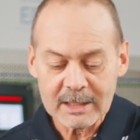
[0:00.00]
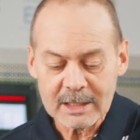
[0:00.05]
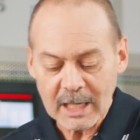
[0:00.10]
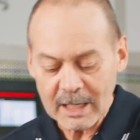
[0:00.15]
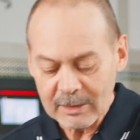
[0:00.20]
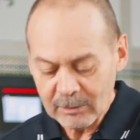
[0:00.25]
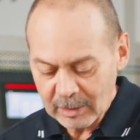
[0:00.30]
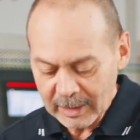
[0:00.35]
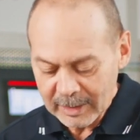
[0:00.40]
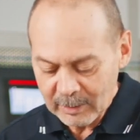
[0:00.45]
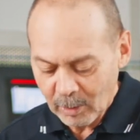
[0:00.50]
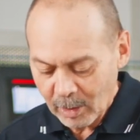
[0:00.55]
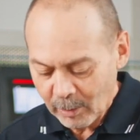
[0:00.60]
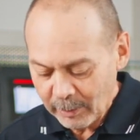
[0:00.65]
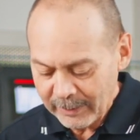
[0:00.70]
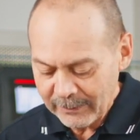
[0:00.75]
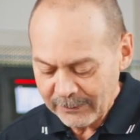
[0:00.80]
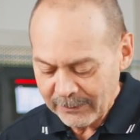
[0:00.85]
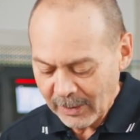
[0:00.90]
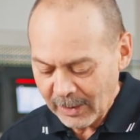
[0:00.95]
Generally
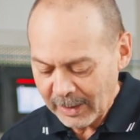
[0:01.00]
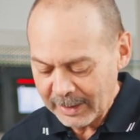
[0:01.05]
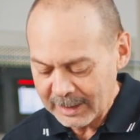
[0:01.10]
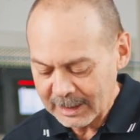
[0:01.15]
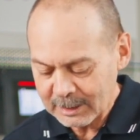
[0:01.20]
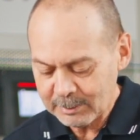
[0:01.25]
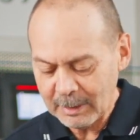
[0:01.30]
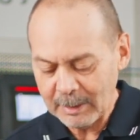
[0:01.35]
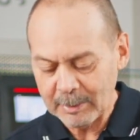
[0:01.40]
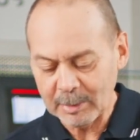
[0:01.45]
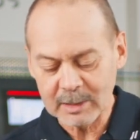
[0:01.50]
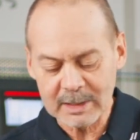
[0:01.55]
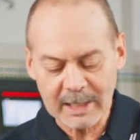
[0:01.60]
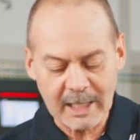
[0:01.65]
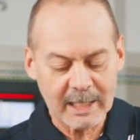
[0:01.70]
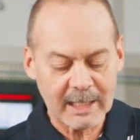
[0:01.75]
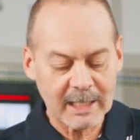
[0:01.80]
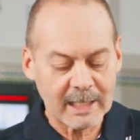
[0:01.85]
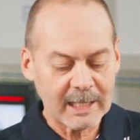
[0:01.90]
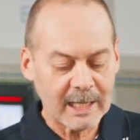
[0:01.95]
what we find is people
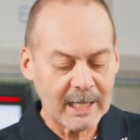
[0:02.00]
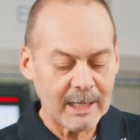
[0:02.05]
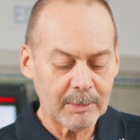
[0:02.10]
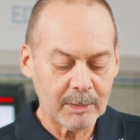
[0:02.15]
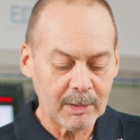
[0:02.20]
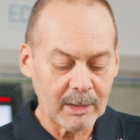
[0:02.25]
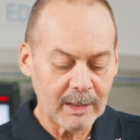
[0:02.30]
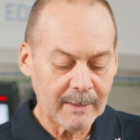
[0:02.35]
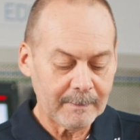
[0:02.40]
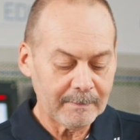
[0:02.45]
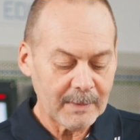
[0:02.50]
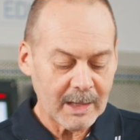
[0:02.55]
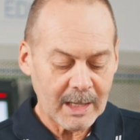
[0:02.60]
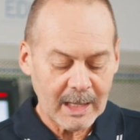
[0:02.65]
take a cable,